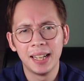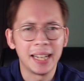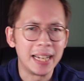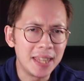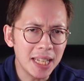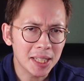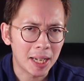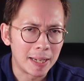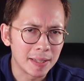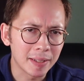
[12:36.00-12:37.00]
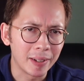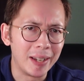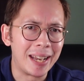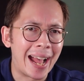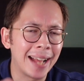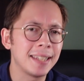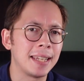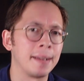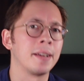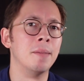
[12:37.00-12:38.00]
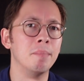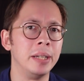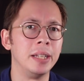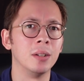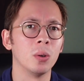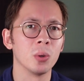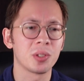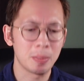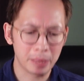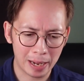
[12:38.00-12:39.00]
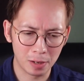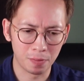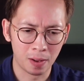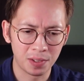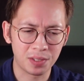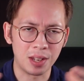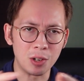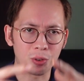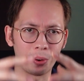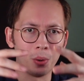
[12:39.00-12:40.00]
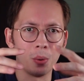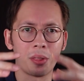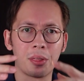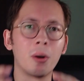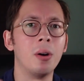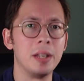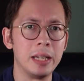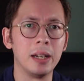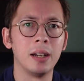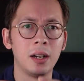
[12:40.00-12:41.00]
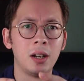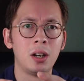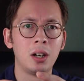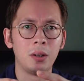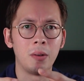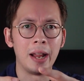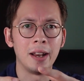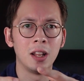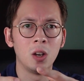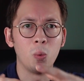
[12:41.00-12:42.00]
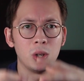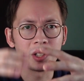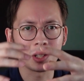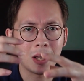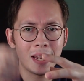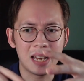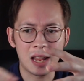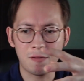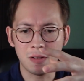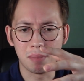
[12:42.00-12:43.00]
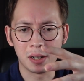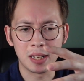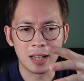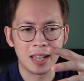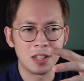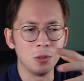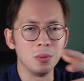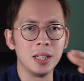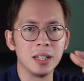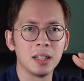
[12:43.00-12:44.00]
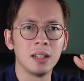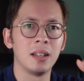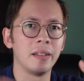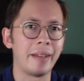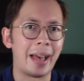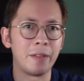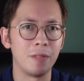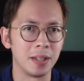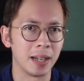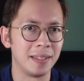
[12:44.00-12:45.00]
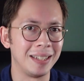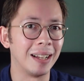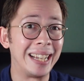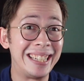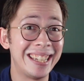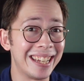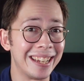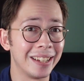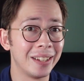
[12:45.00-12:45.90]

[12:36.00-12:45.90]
In this case, an ad tech company or some kind of central authority, right, would assign everybody a unique advertising ID.